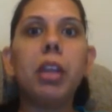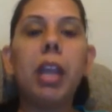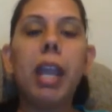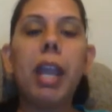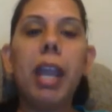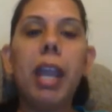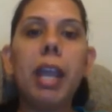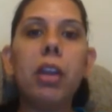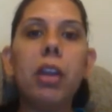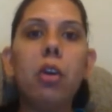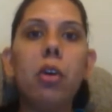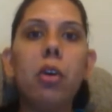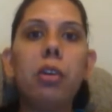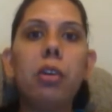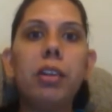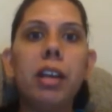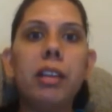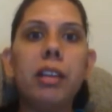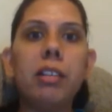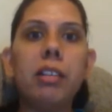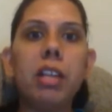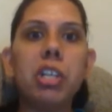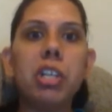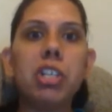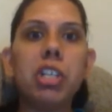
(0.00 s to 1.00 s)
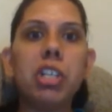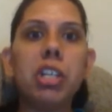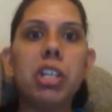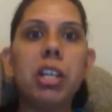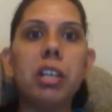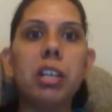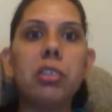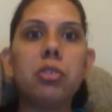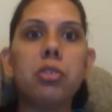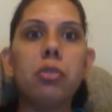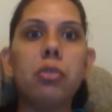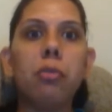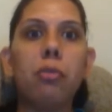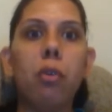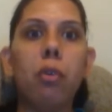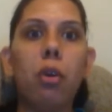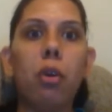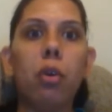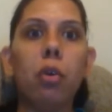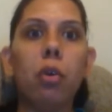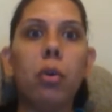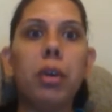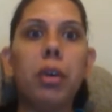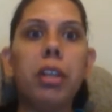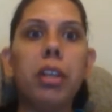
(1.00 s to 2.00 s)
an organization is to
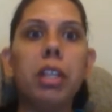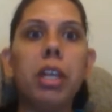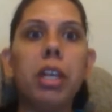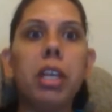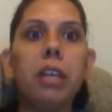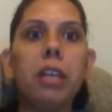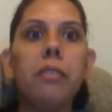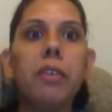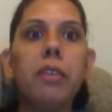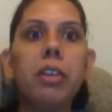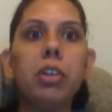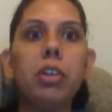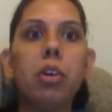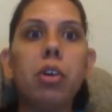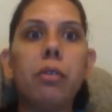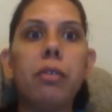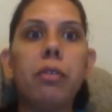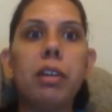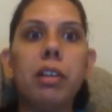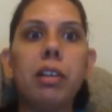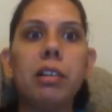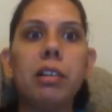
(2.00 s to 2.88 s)
follow in the event of a